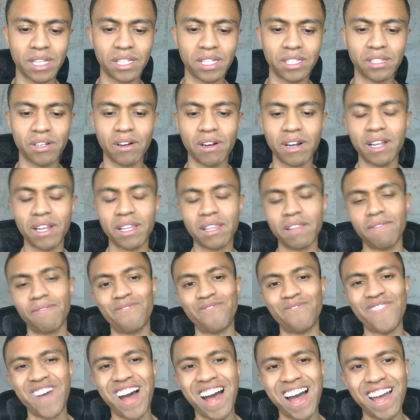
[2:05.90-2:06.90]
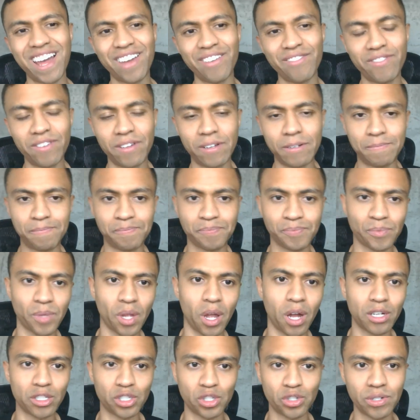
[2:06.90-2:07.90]
They started at the
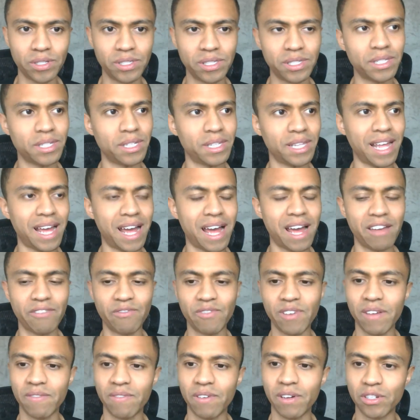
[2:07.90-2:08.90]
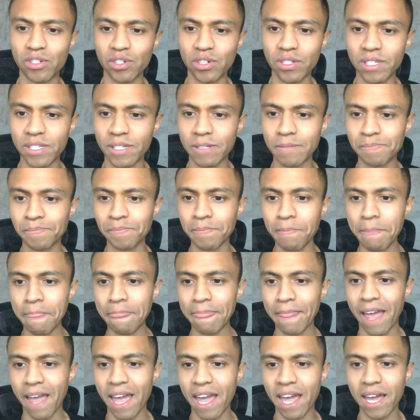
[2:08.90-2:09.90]
500s in the high 500s.
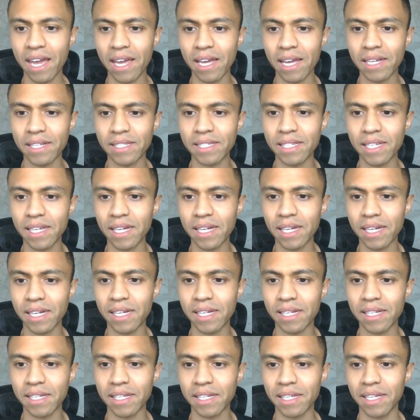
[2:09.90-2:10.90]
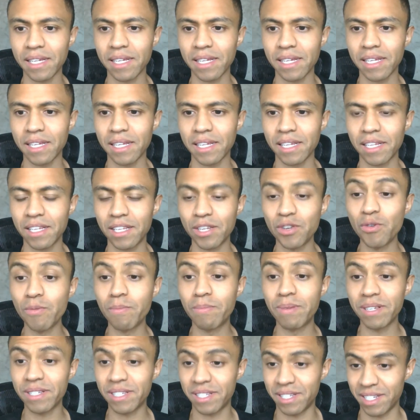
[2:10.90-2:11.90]
And uh, new
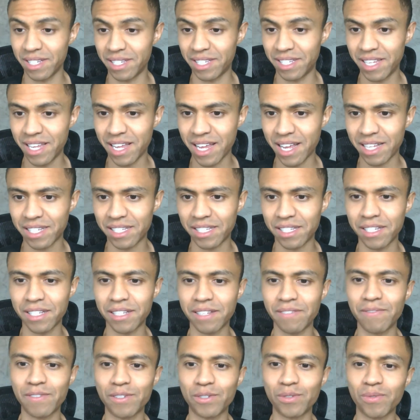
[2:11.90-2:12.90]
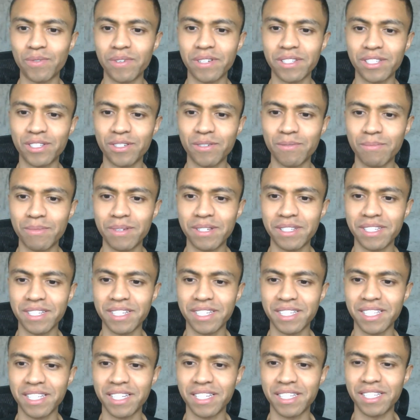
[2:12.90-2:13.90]
business. Yes, individual wants new
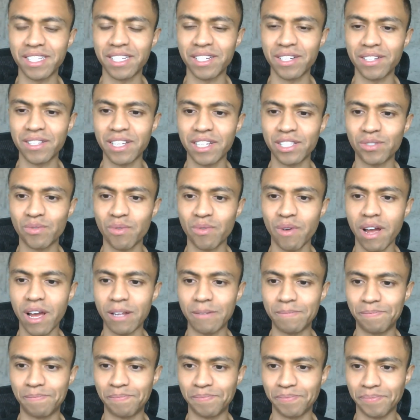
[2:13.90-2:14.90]
business this year. That's right.